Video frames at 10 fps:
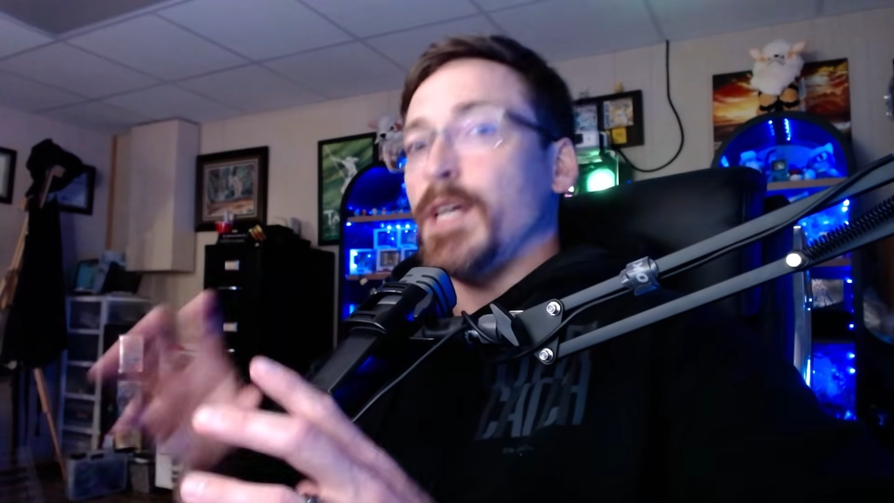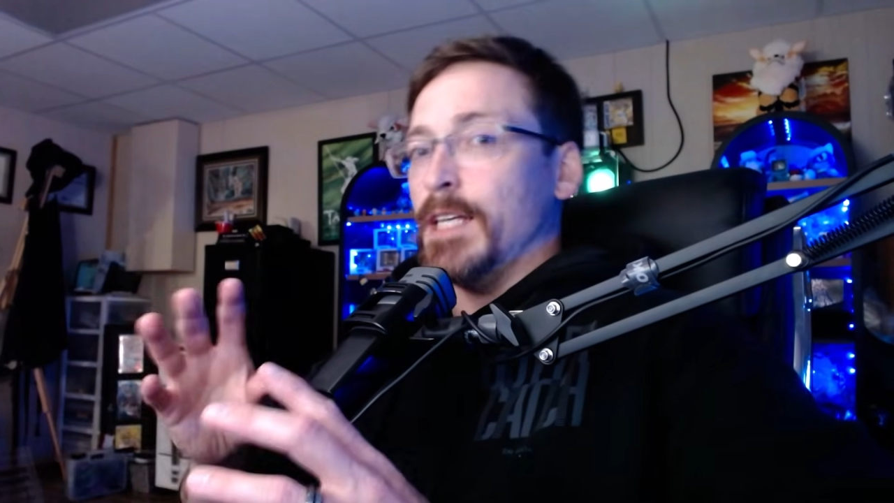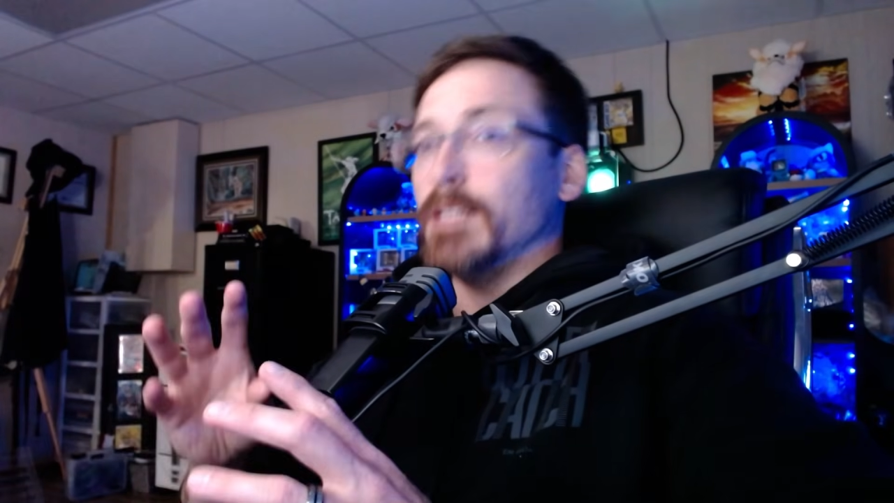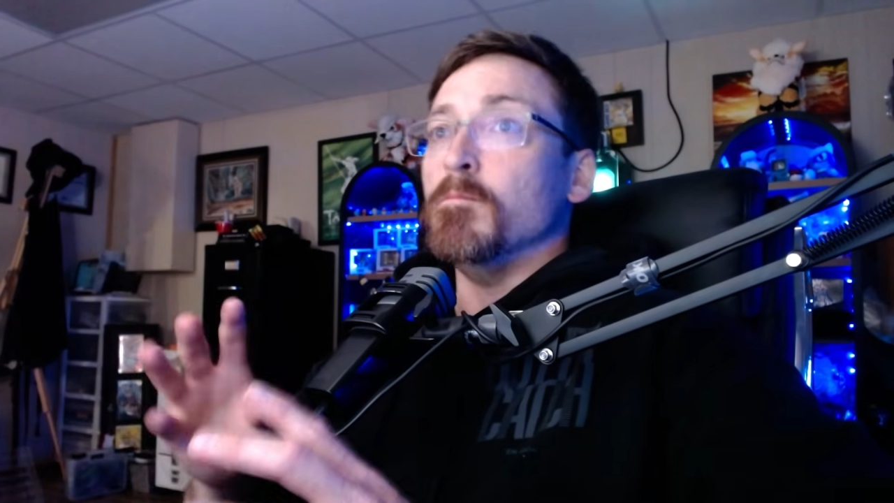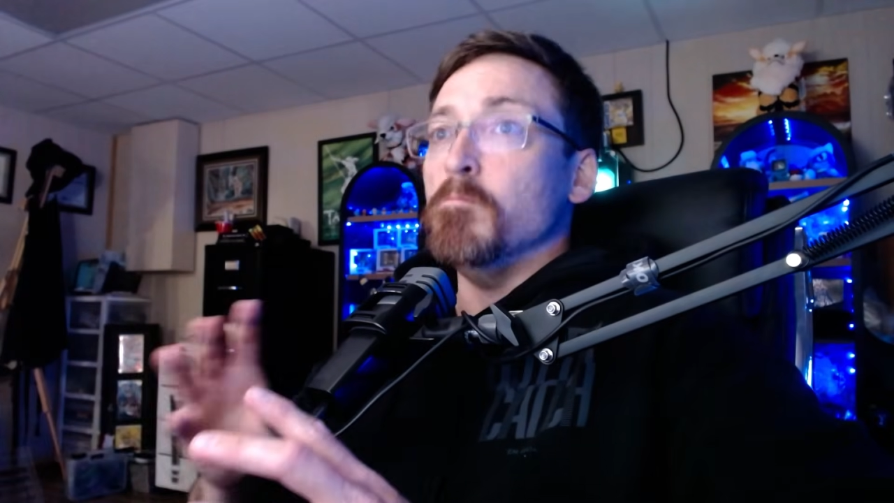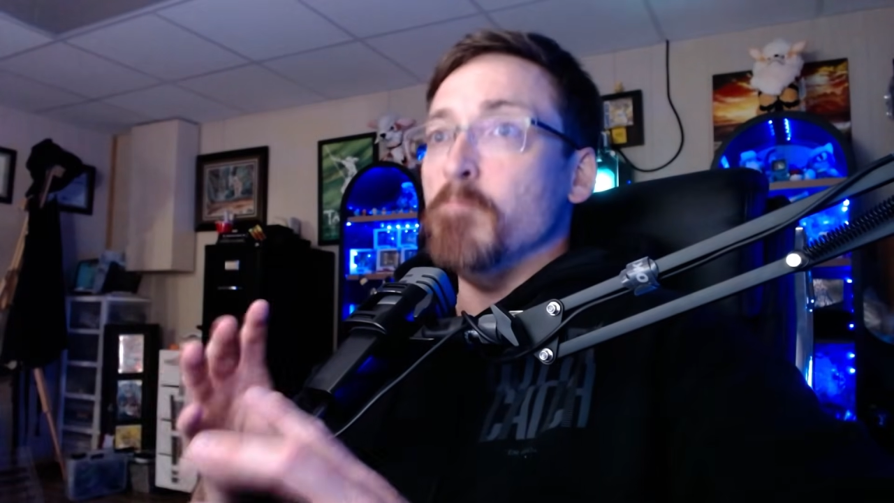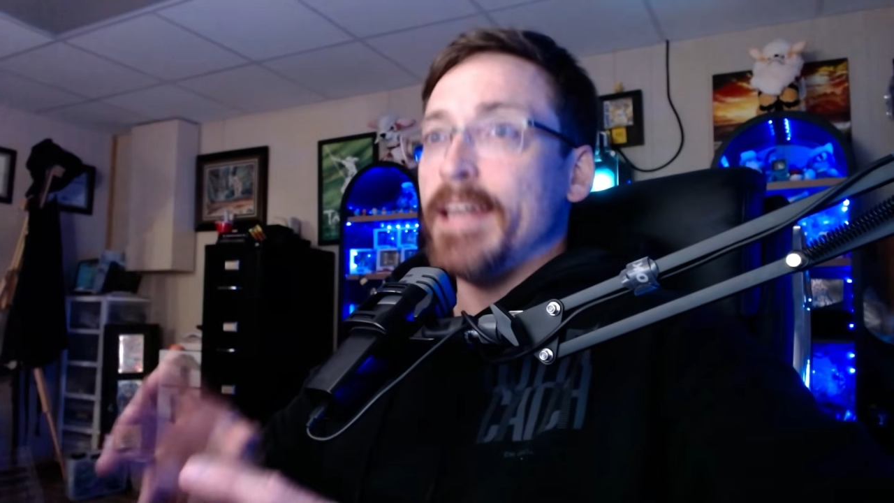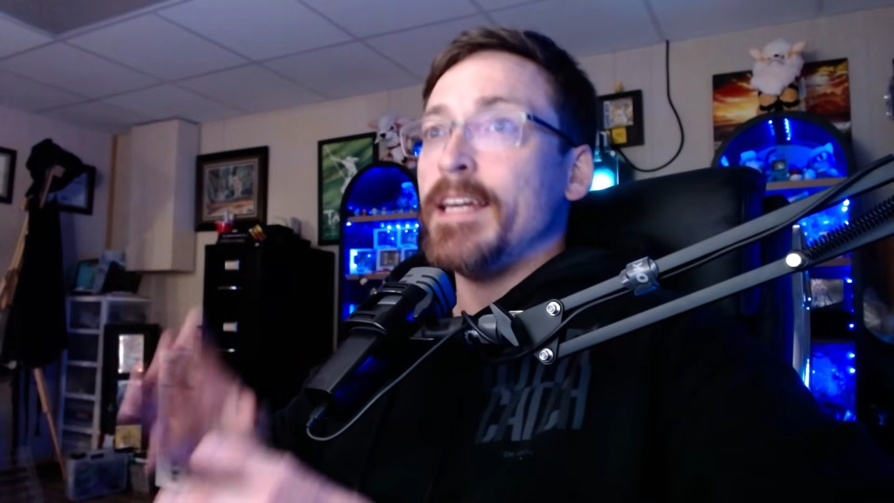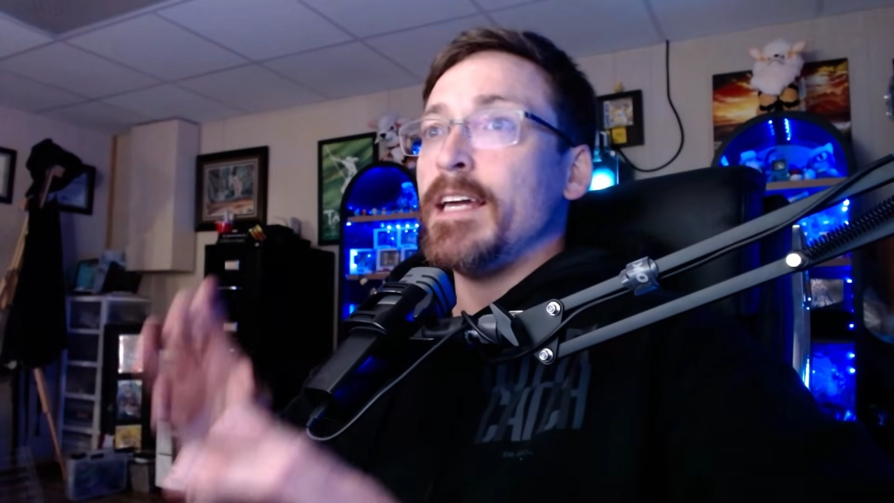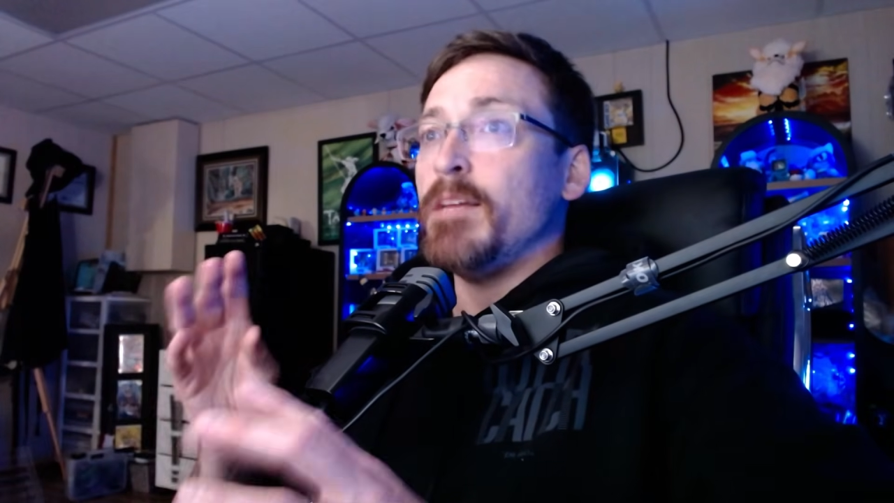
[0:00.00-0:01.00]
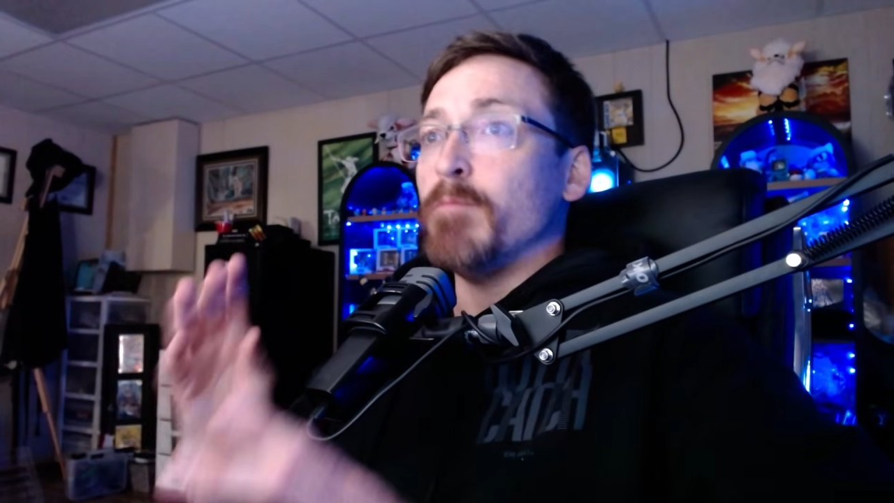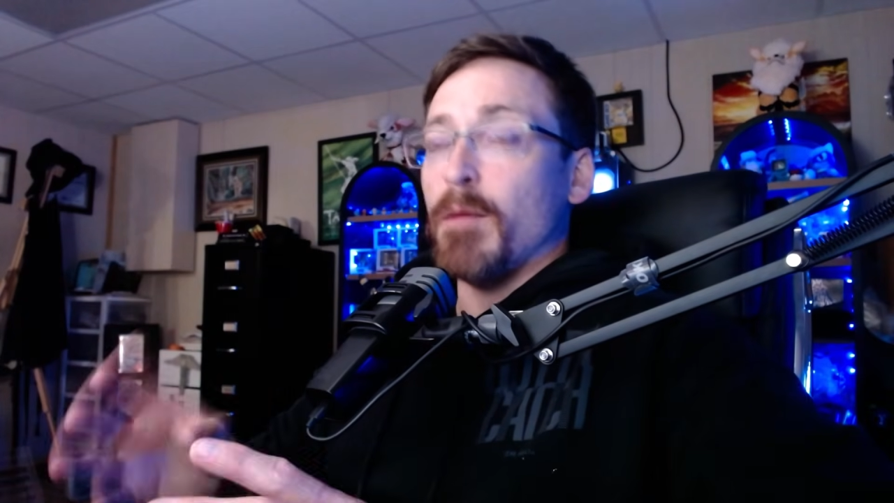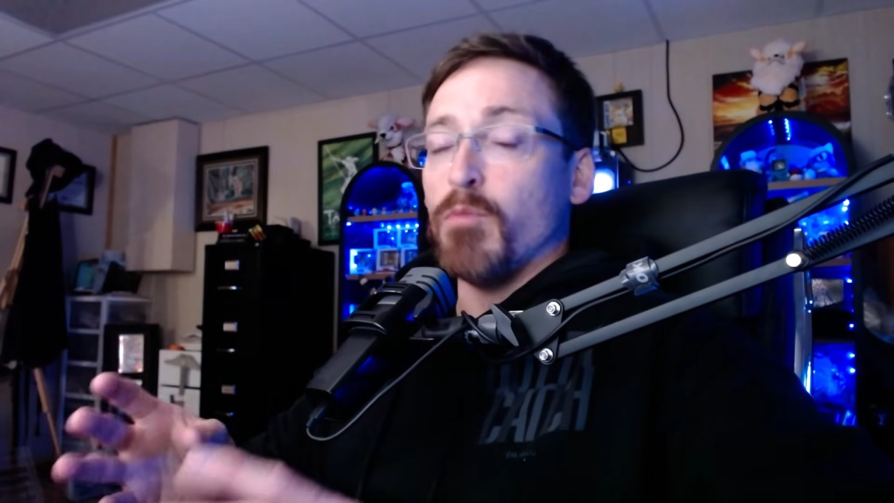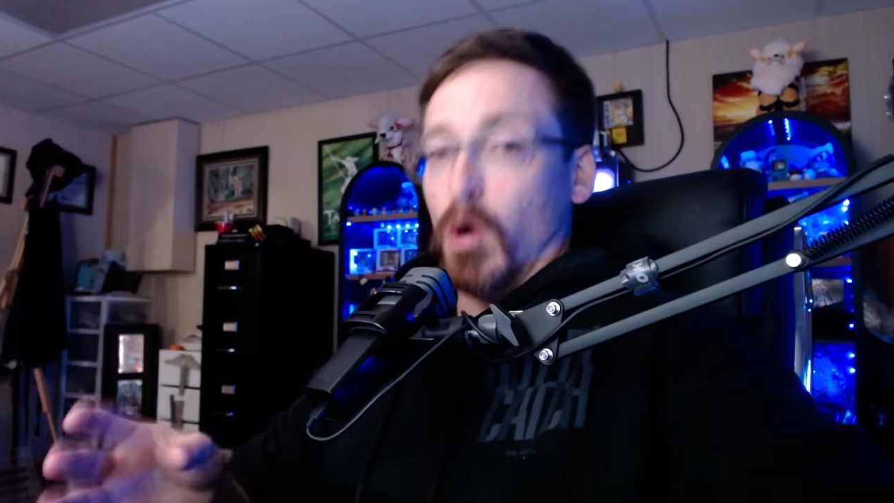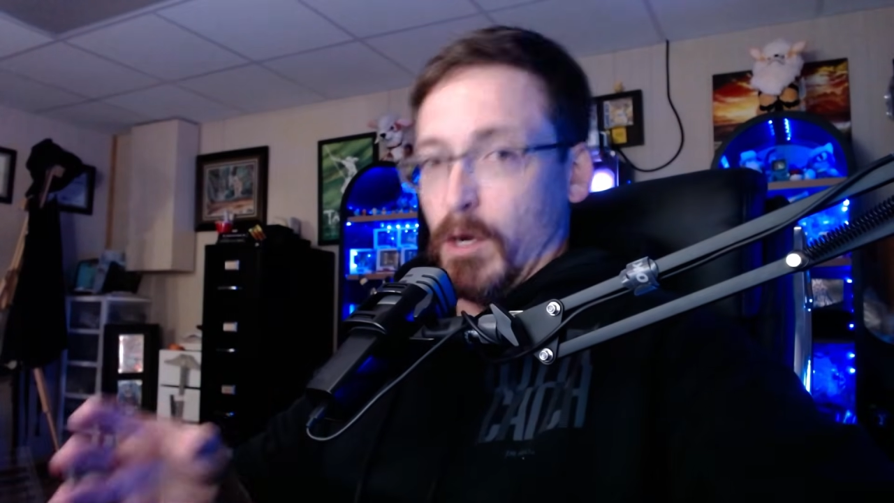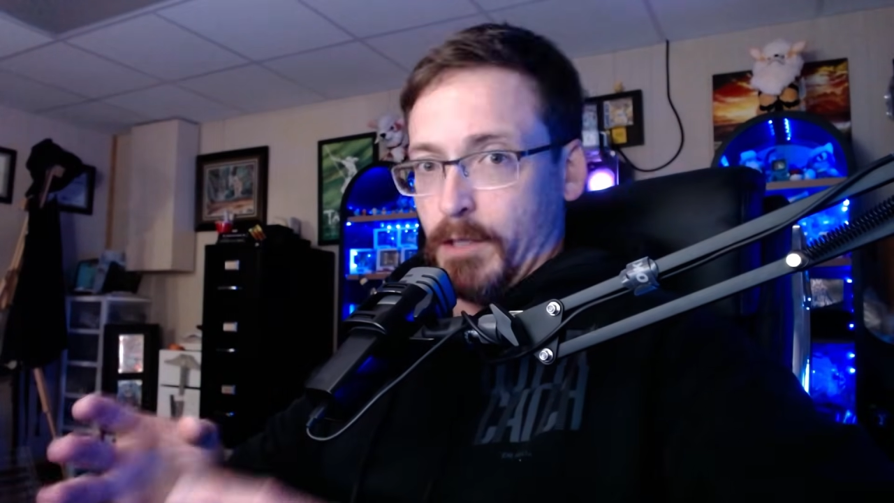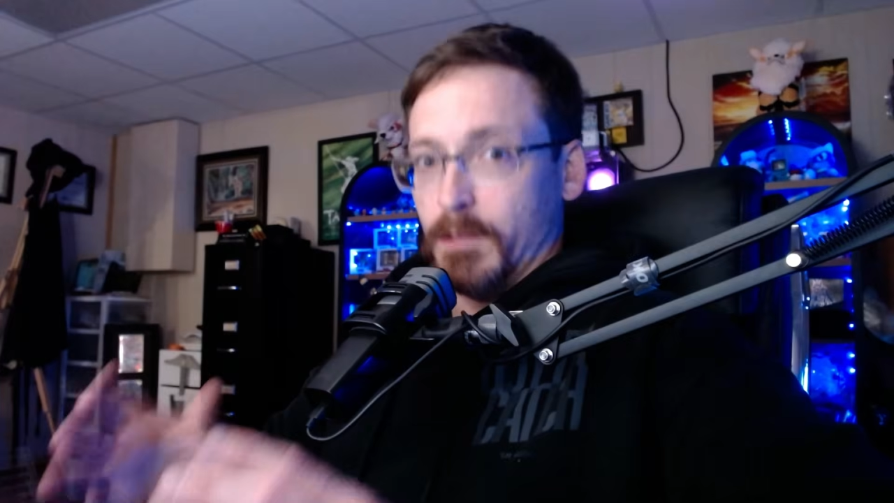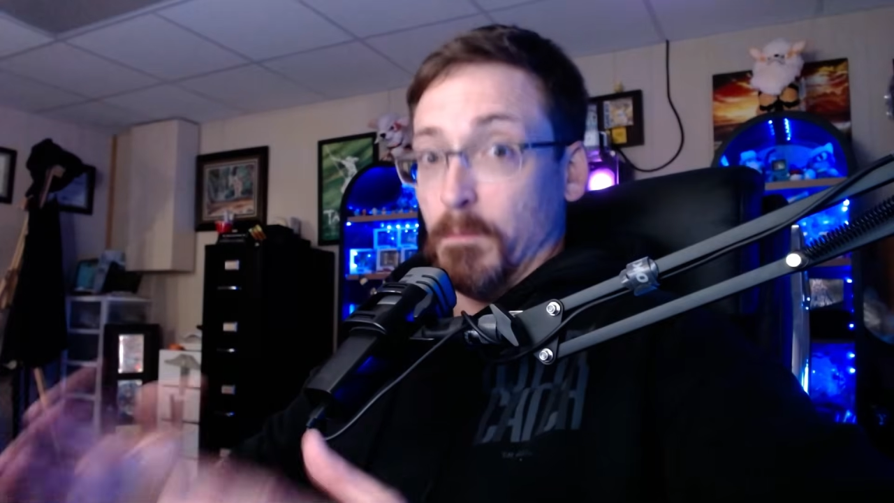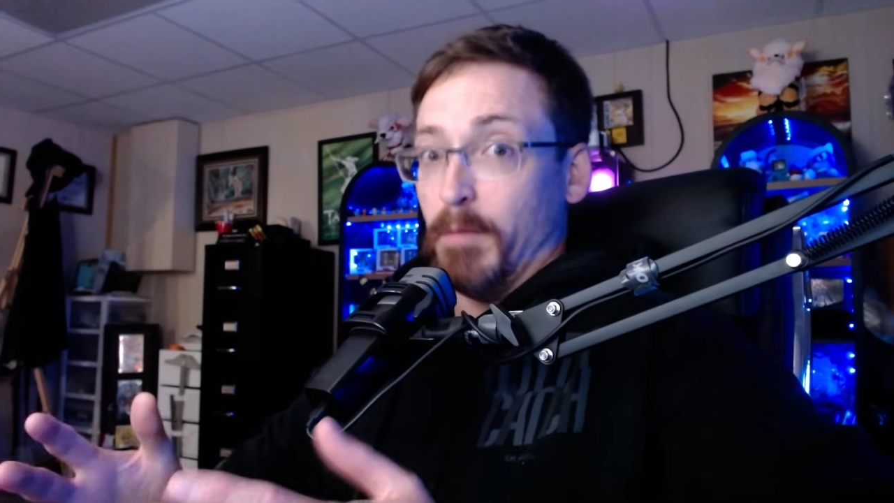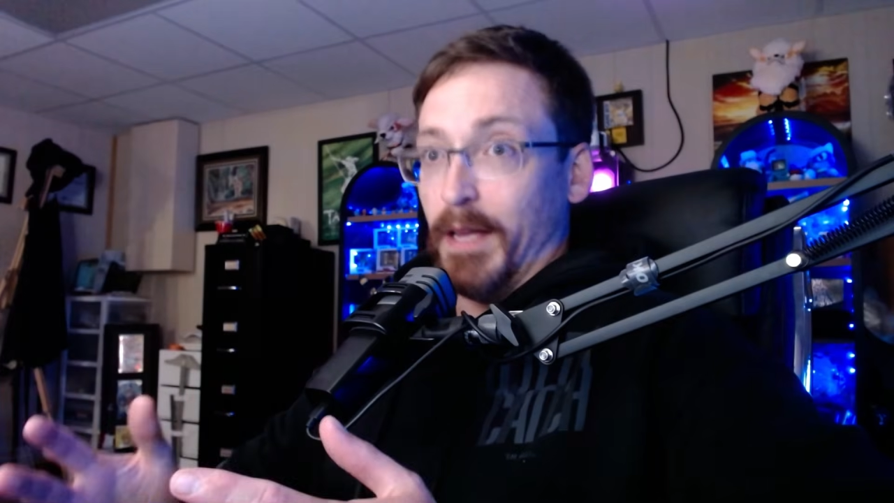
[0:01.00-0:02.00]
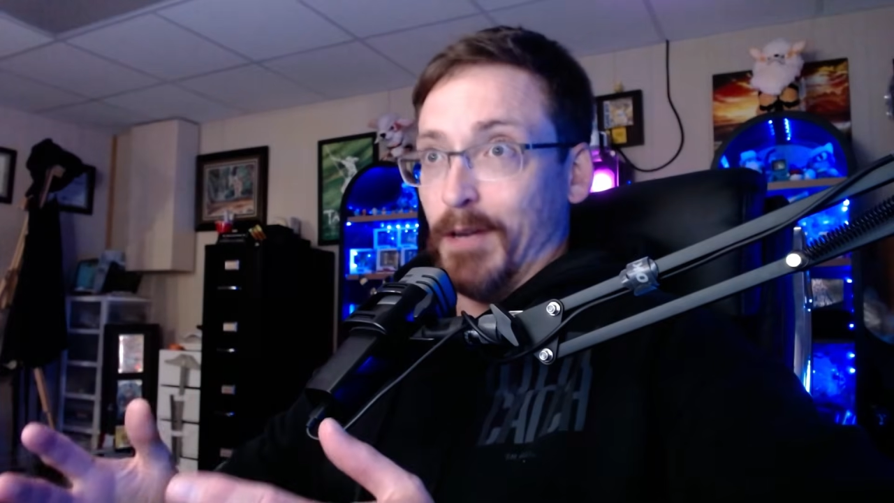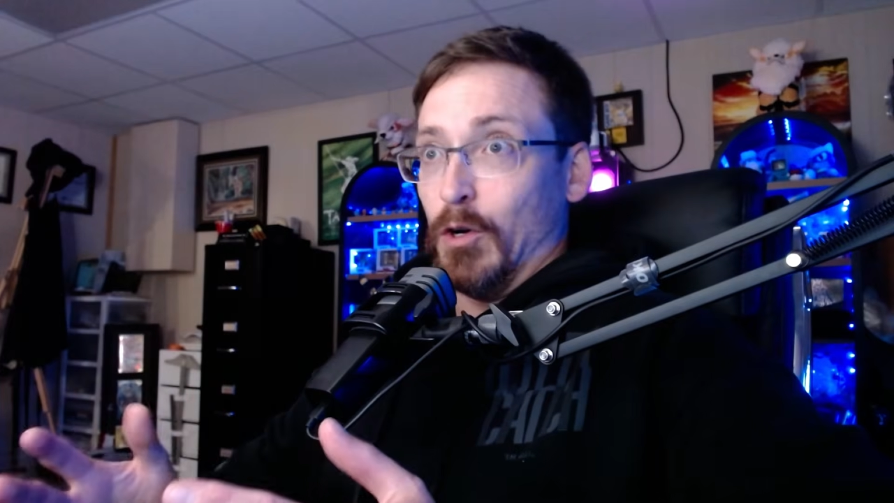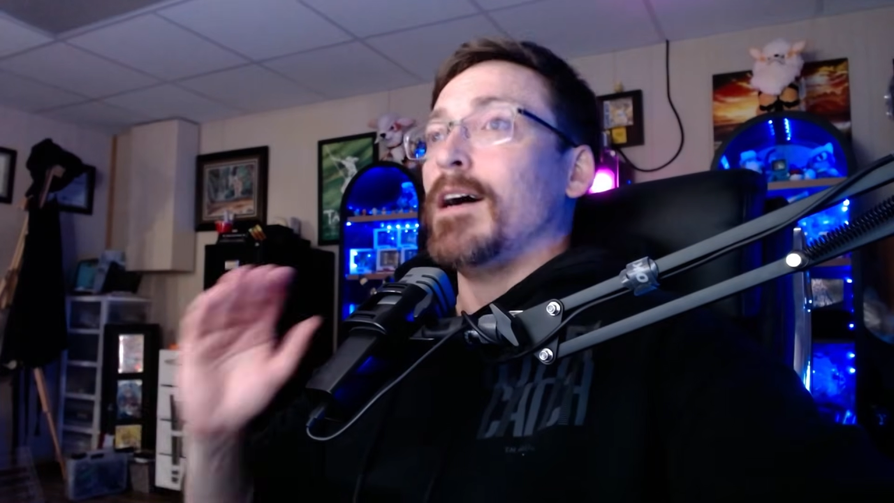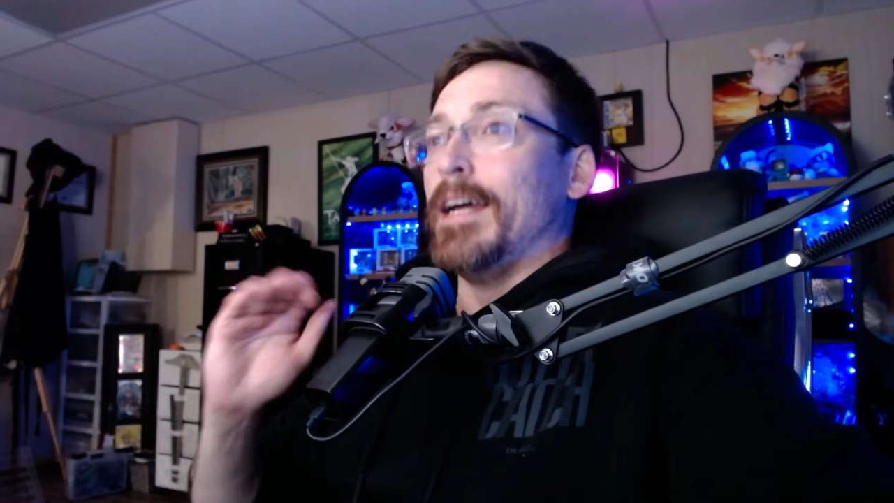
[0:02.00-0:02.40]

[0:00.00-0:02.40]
is making my products better.